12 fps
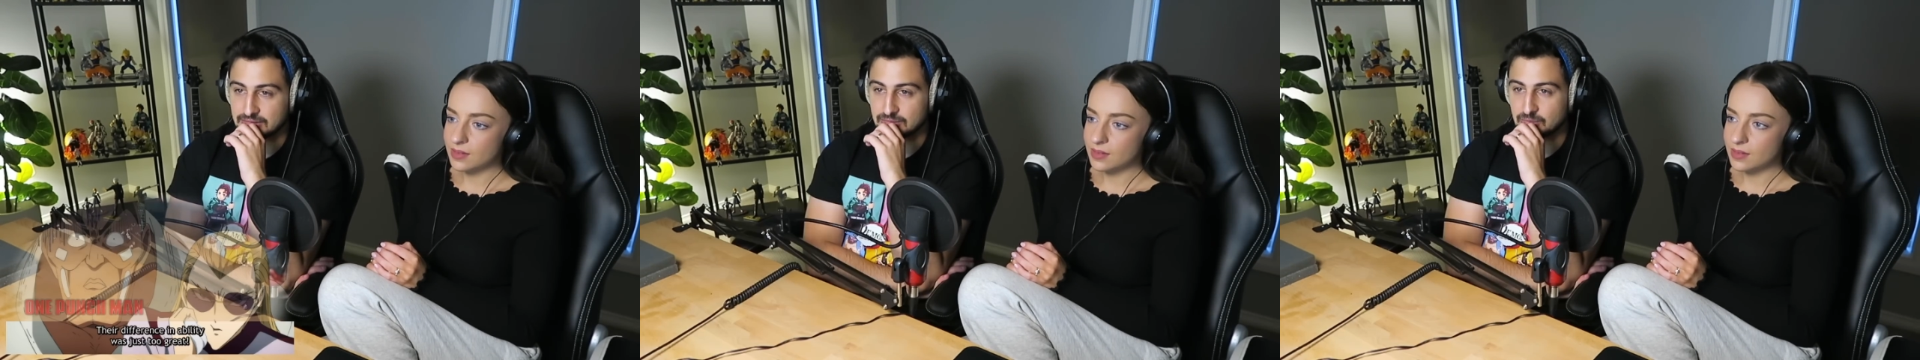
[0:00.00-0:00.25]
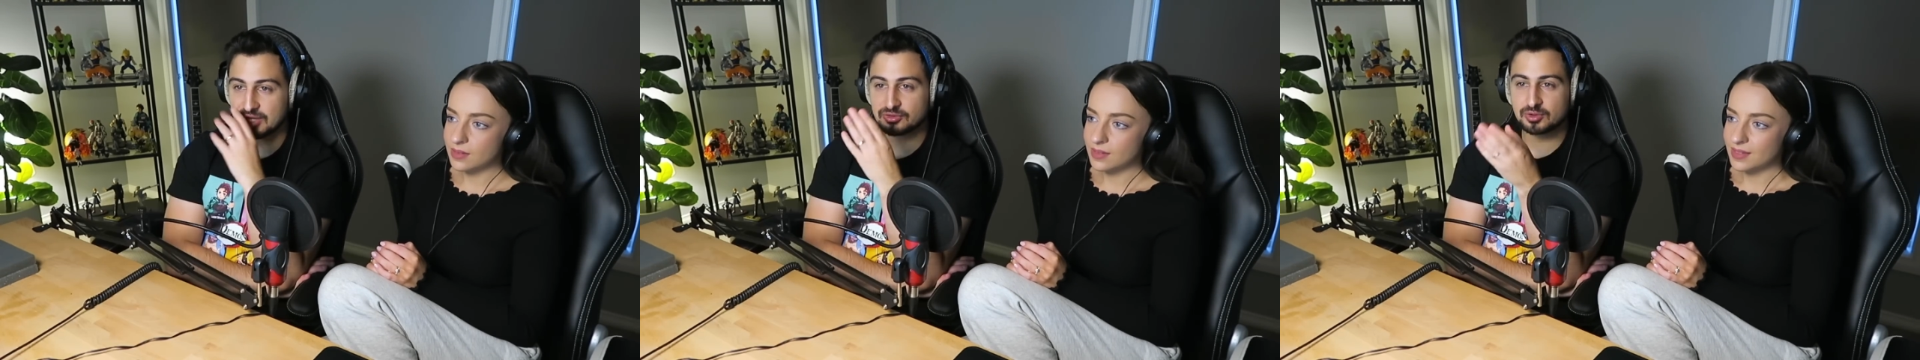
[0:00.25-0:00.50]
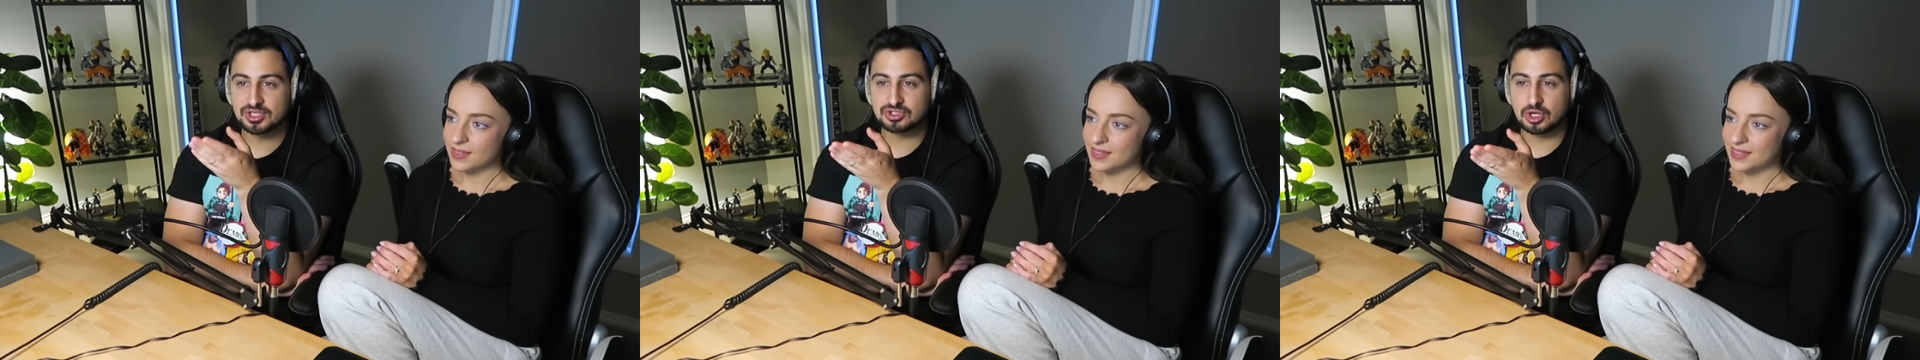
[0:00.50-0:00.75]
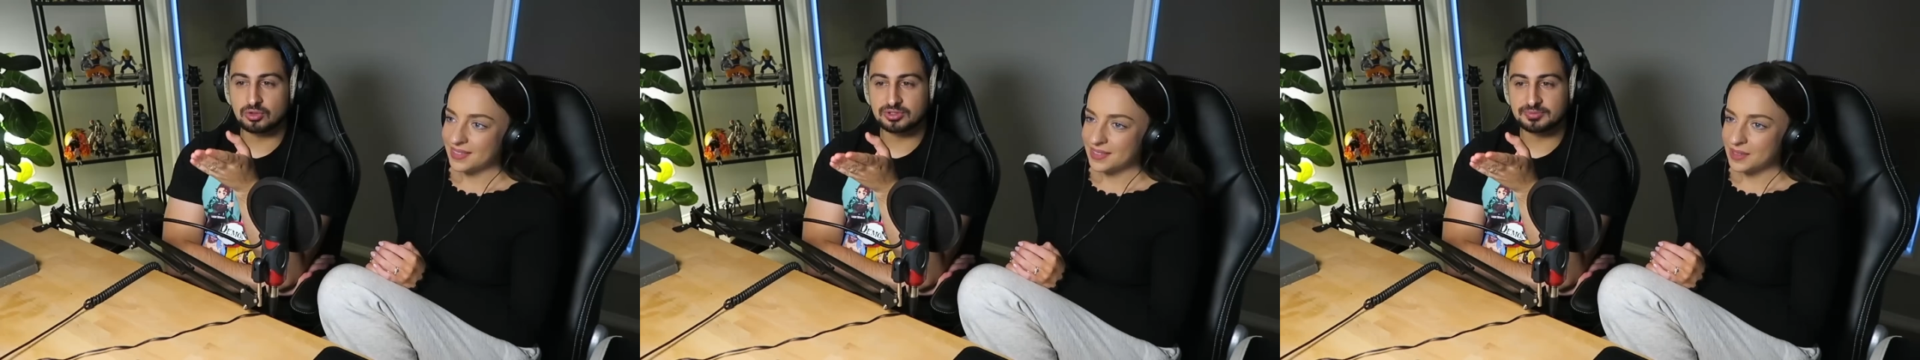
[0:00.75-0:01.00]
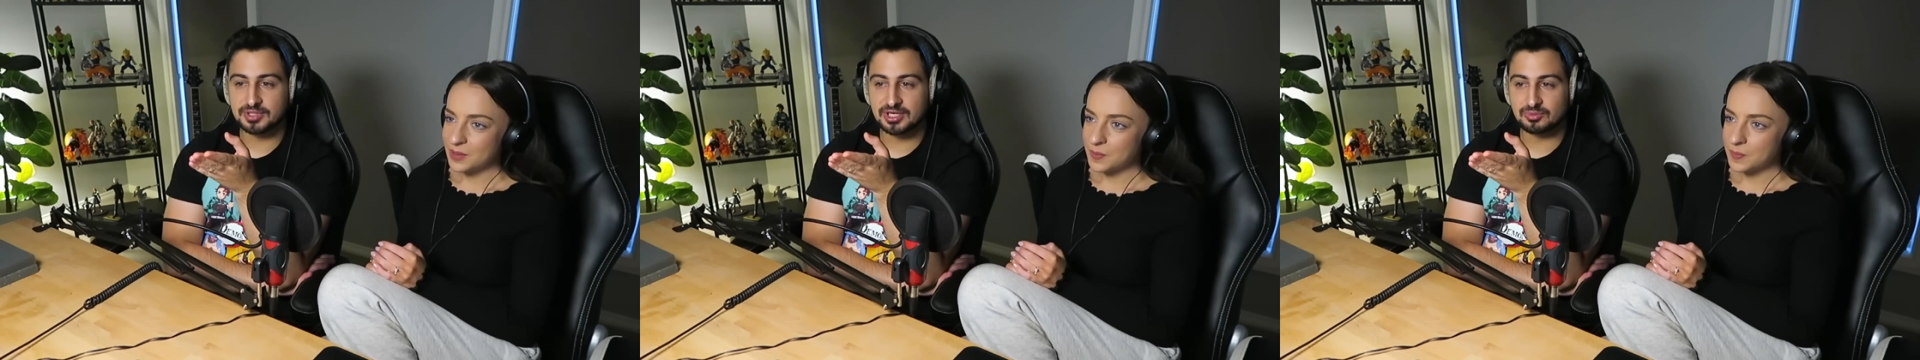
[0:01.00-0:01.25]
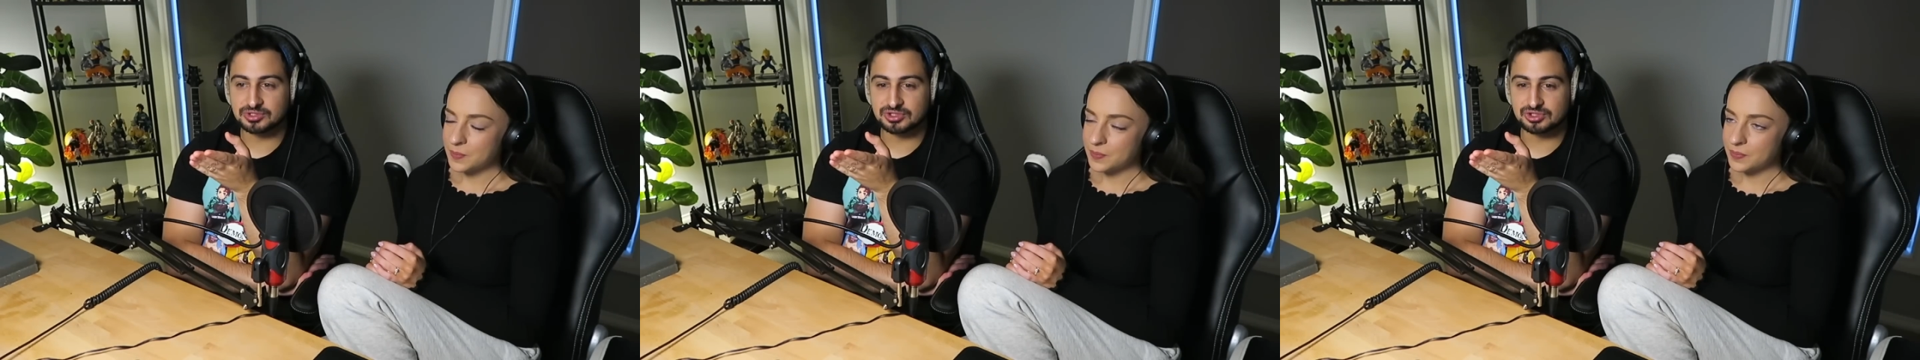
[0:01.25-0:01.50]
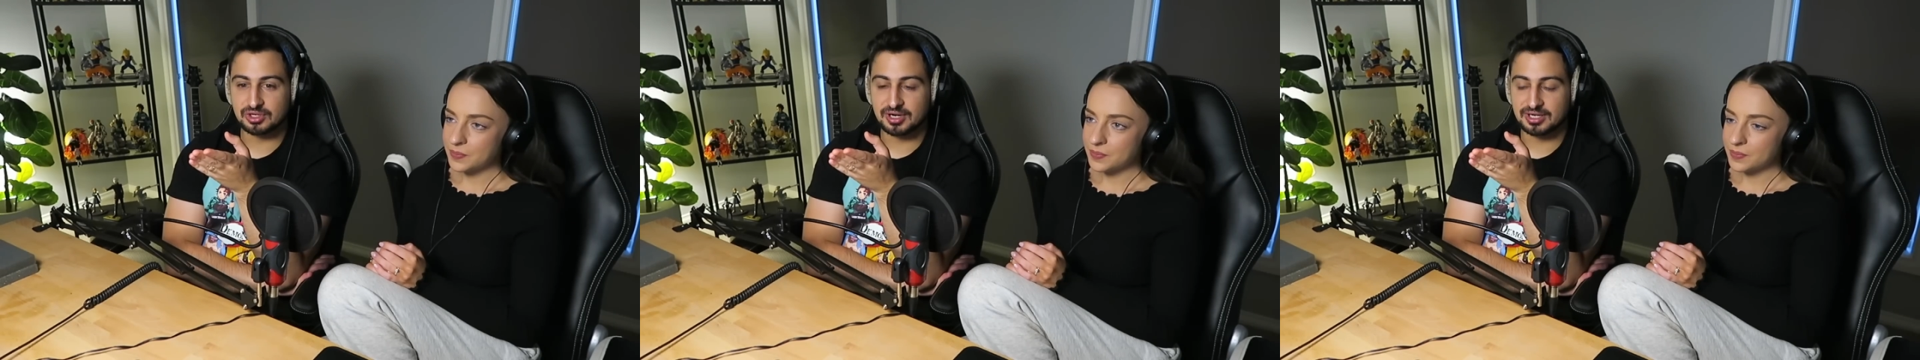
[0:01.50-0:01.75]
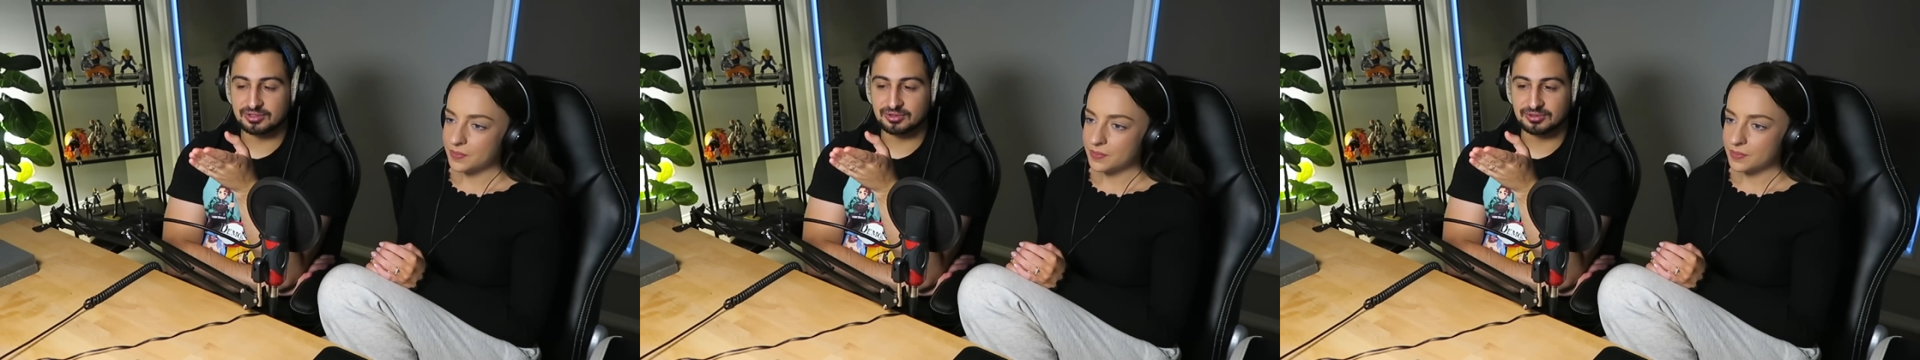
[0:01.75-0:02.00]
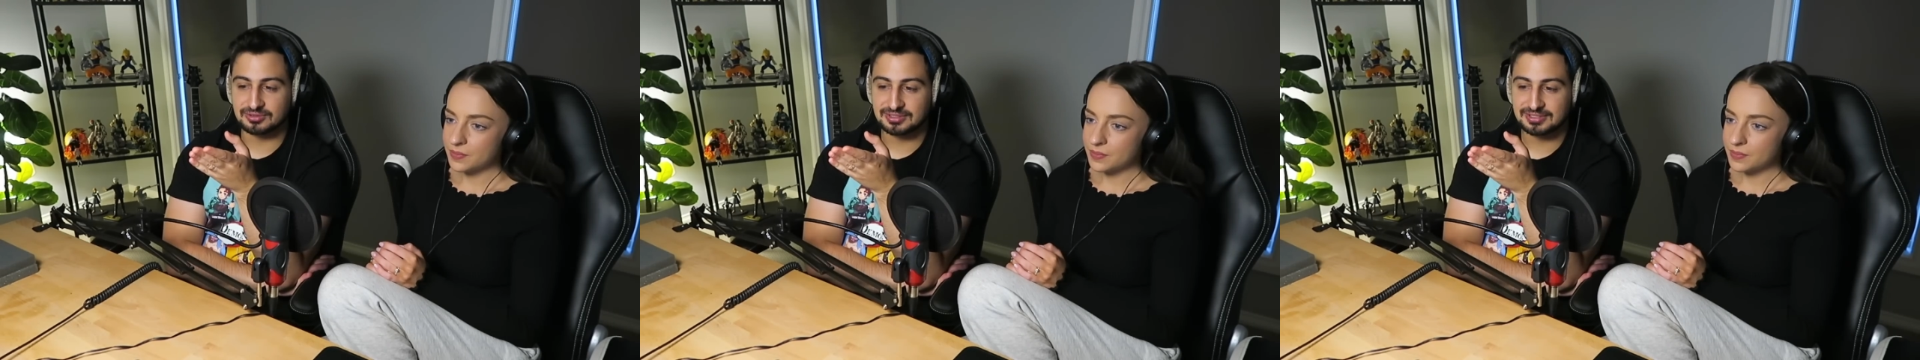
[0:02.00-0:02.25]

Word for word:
Speaker 1: I thought he told him that he wasn't Charanko.